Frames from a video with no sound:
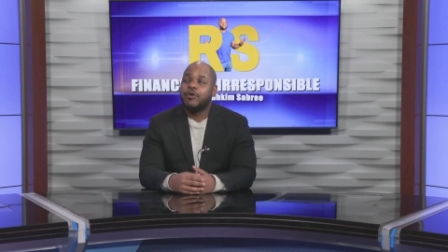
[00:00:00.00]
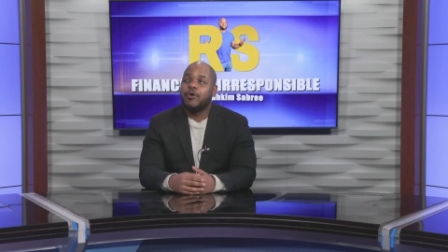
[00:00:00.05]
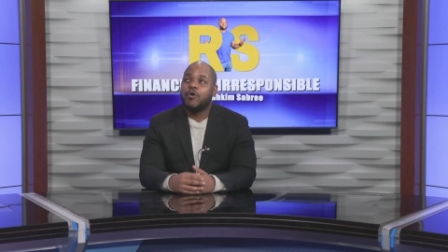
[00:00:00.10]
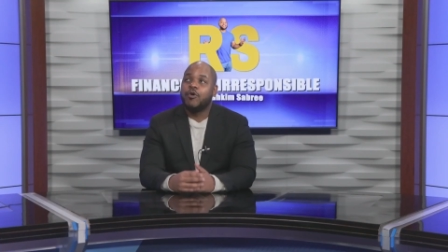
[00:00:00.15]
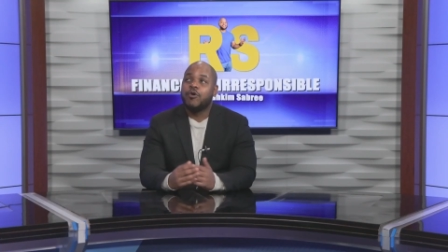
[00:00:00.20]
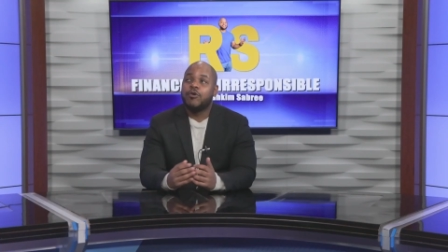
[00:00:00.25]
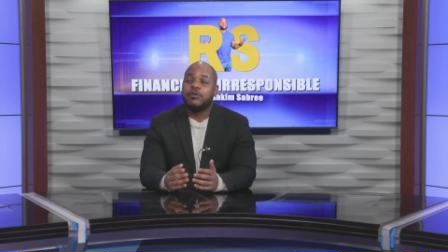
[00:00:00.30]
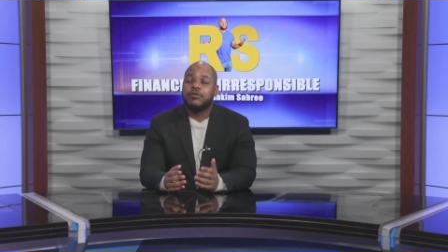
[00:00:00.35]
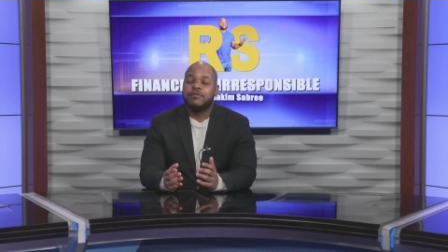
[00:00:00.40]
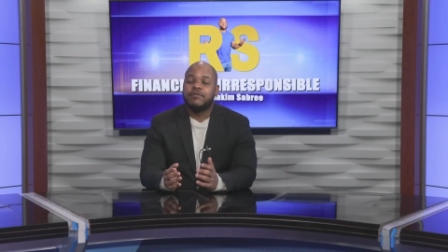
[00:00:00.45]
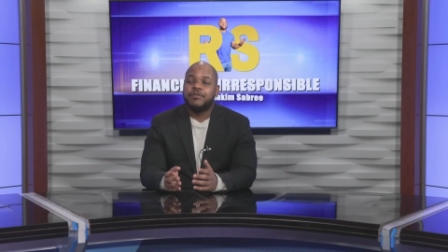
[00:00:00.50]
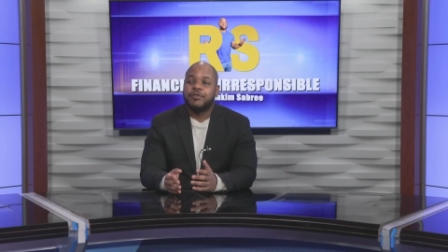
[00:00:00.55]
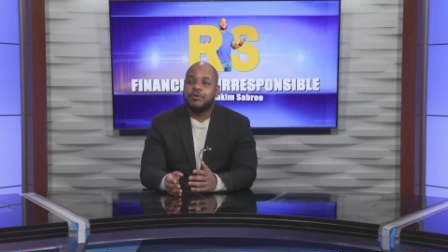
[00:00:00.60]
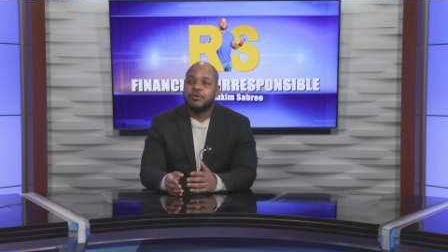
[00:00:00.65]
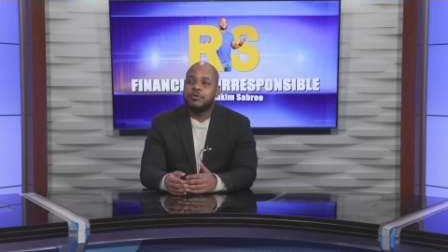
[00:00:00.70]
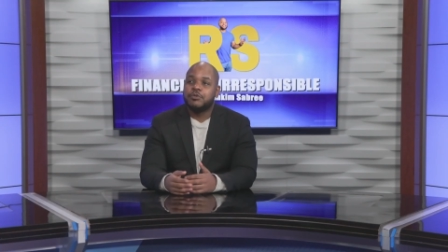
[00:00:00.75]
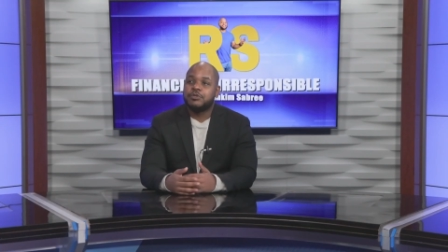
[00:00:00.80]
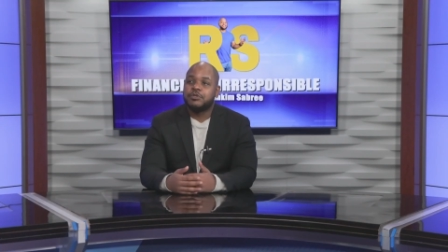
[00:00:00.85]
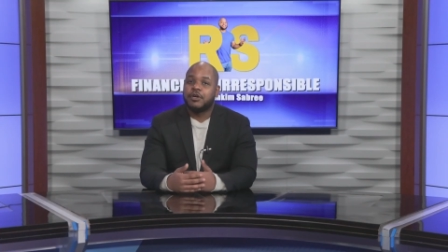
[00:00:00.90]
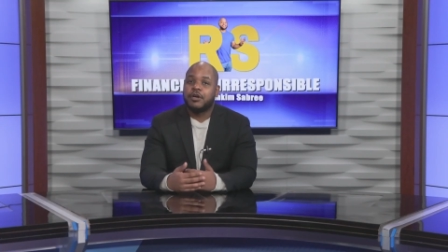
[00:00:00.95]
all of
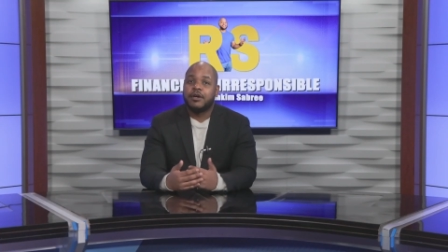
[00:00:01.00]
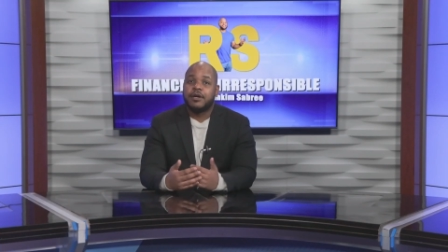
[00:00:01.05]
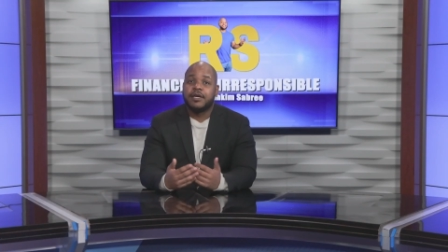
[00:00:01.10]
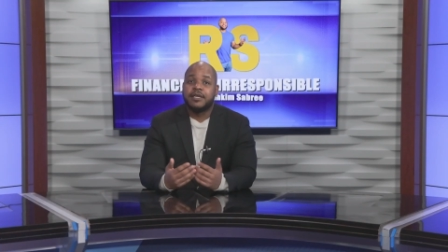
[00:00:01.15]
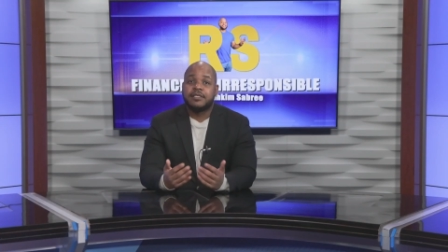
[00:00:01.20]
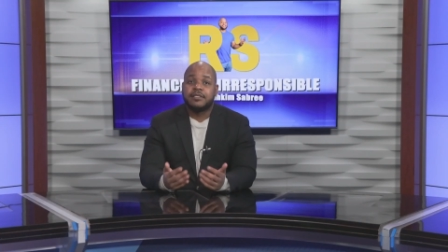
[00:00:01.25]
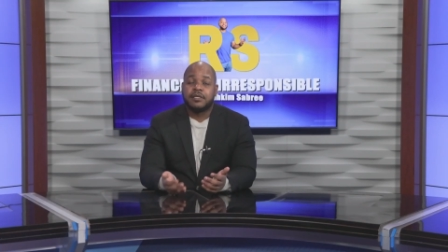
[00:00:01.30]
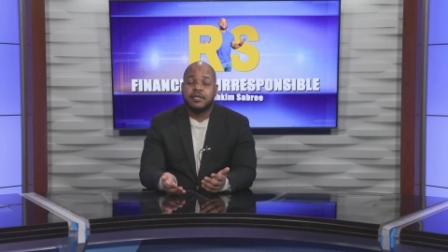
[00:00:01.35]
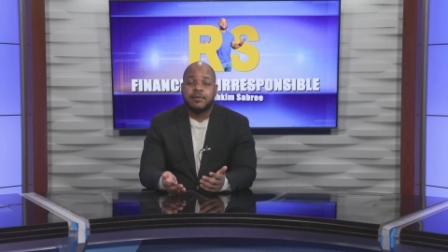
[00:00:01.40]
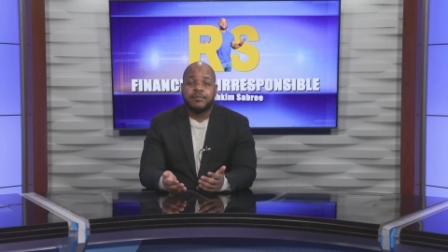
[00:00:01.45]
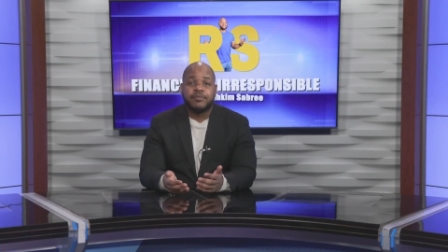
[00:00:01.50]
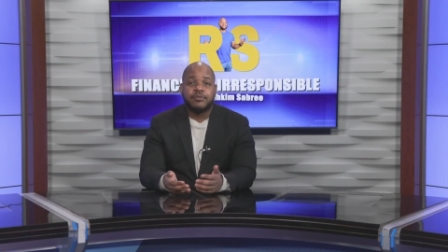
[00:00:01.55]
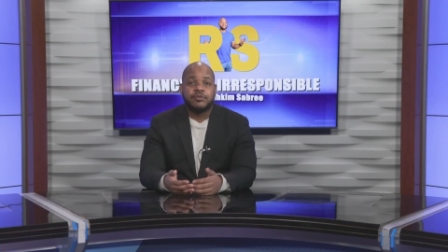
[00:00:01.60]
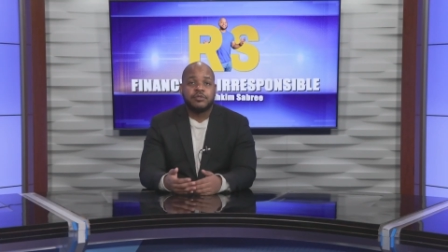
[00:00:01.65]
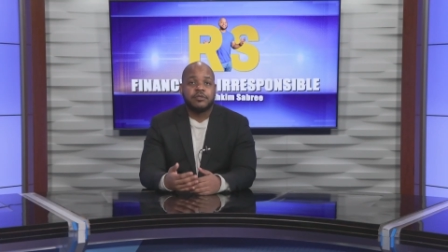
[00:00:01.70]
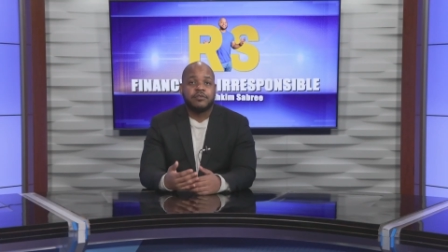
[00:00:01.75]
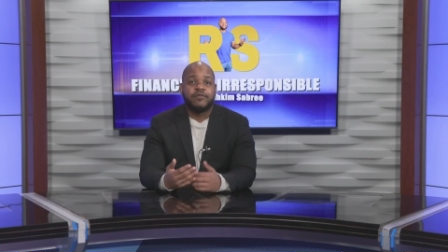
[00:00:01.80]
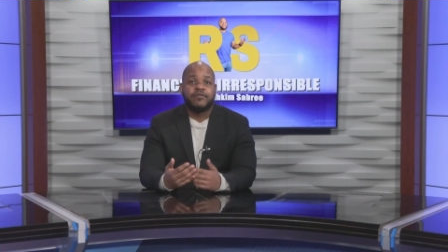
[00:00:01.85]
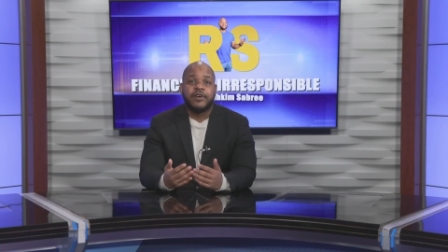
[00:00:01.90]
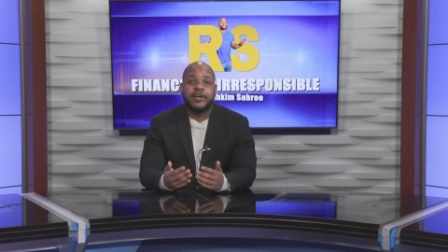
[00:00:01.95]
those are
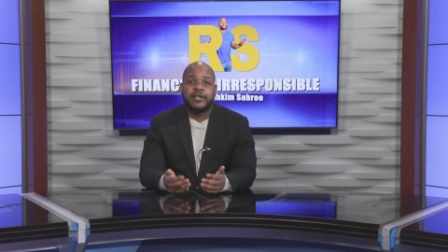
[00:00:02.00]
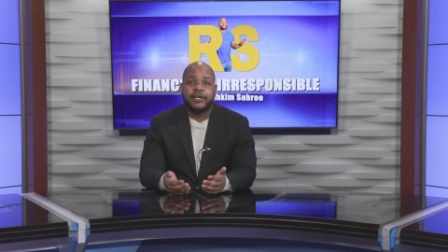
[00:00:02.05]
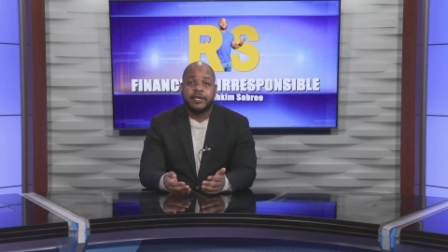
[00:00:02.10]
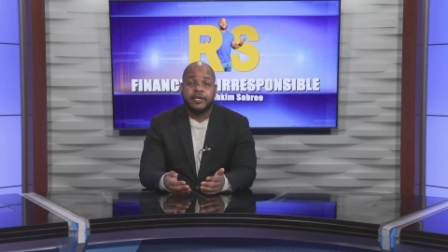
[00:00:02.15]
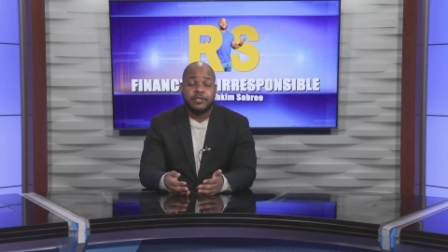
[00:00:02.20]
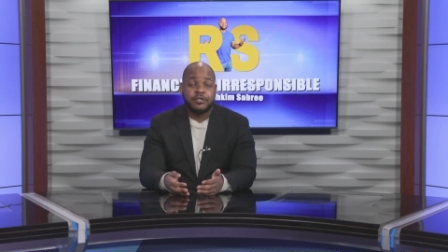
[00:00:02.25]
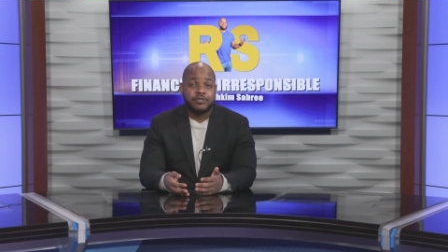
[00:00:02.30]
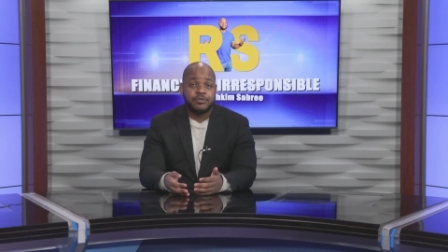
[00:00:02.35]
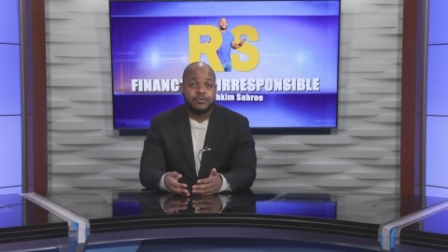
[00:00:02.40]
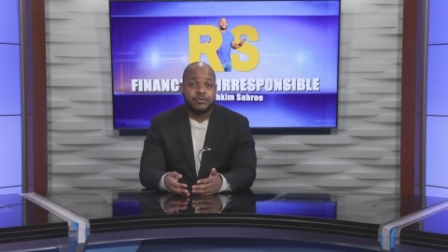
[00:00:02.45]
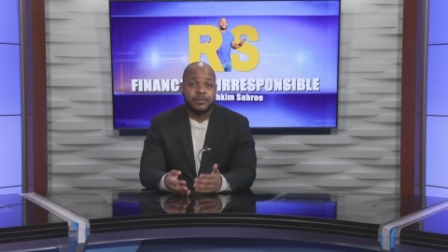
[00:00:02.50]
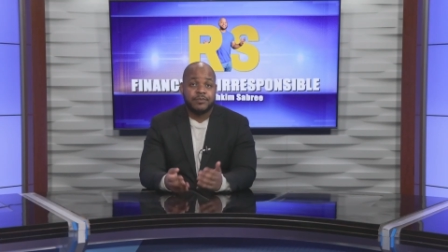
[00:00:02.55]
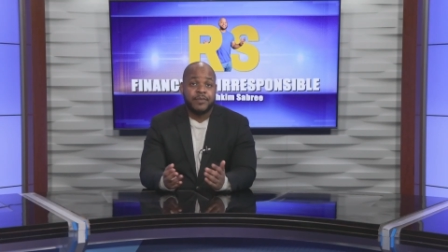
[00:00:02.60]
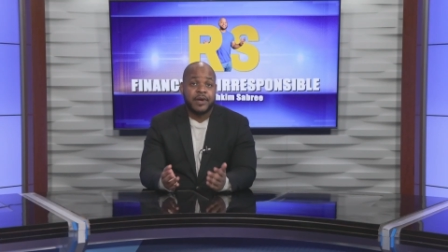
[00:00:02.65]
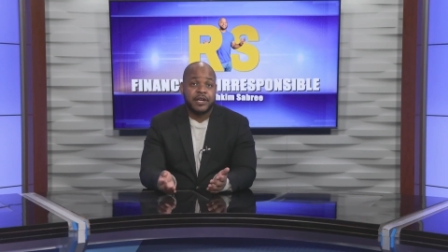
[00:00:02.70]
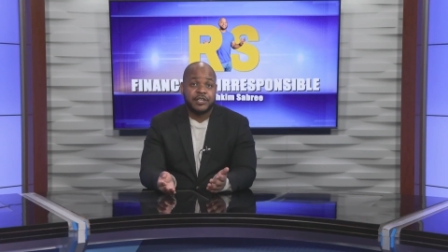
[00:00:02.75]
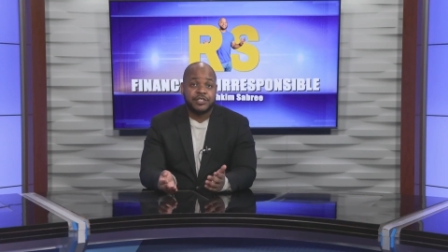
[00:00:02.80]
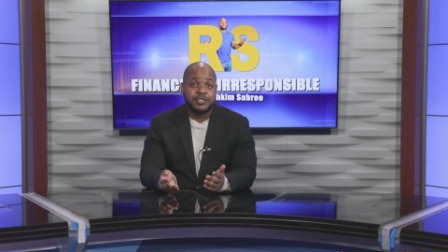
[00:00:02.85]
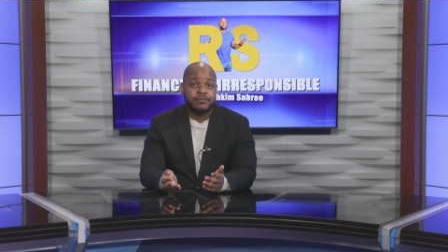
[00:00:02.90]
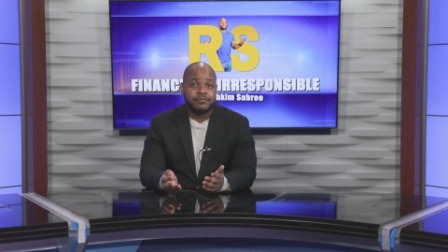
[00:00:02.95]
examples of financial
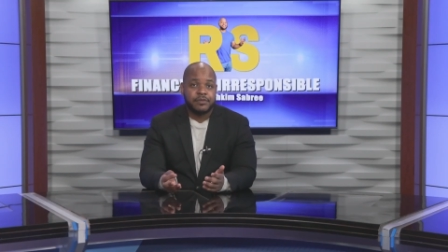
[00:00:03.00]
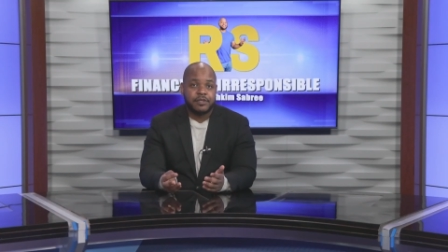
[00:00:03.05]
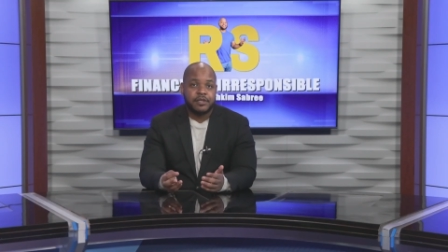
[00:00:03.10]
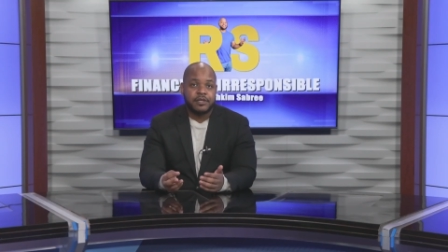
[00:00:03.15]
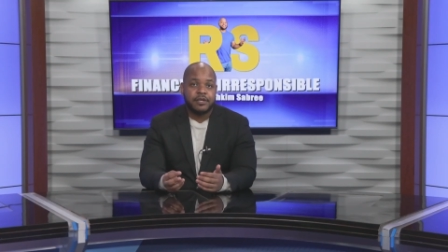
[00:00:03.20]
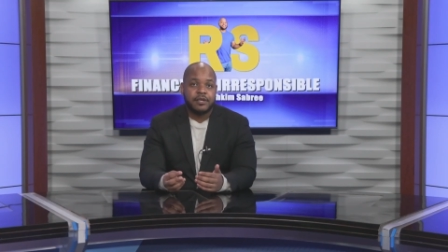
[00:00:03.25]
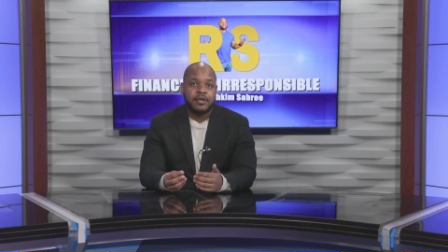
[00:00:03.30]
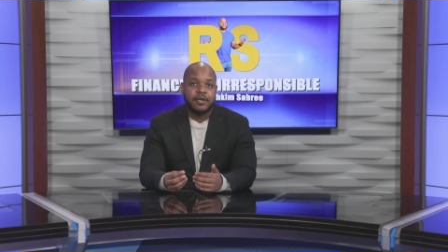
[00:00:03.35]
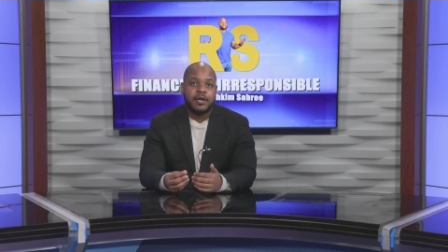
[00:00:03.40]
enmeshment.